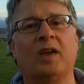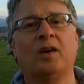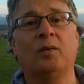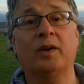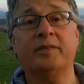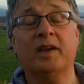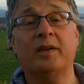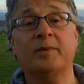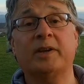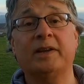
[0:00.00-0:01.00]
Well, I think
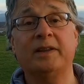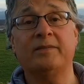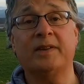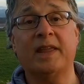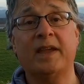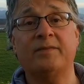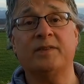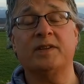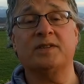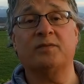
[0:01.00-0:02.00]
I'm going to leave it there for
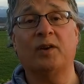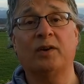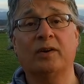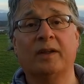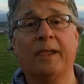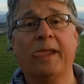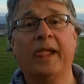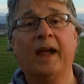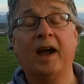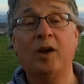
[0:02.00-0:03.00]
this vlog.
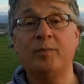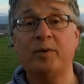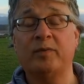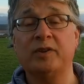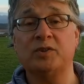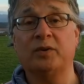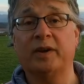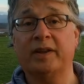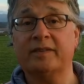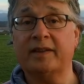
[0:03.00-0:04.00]
I hope you've
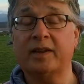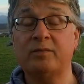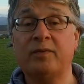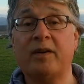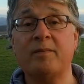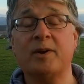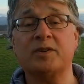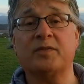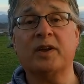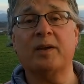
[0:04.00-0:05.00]
enjoyed it, and thank you very
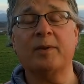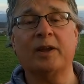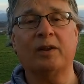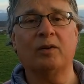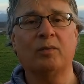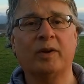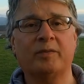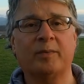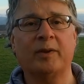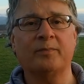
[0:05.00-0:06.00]
much for coming along
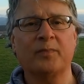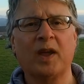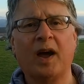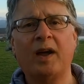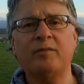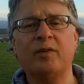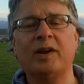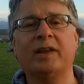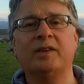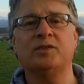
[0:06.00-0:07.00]
with me. I've
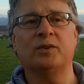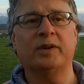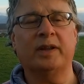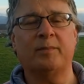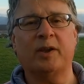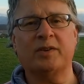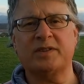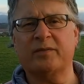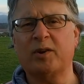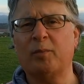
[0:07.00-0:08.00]
really enjoyed it because
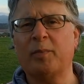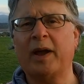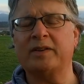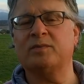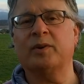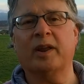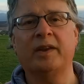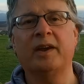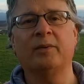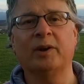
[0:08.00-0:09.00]
I've got back to what I
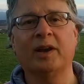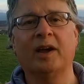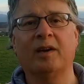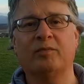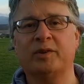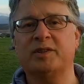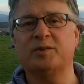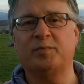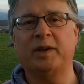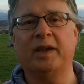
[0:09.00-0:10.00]
know and love, which
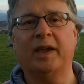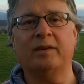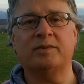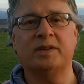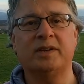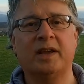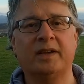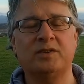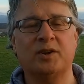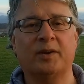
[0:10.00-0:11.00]
is being out in
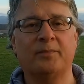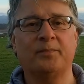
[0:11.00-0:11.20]
nature.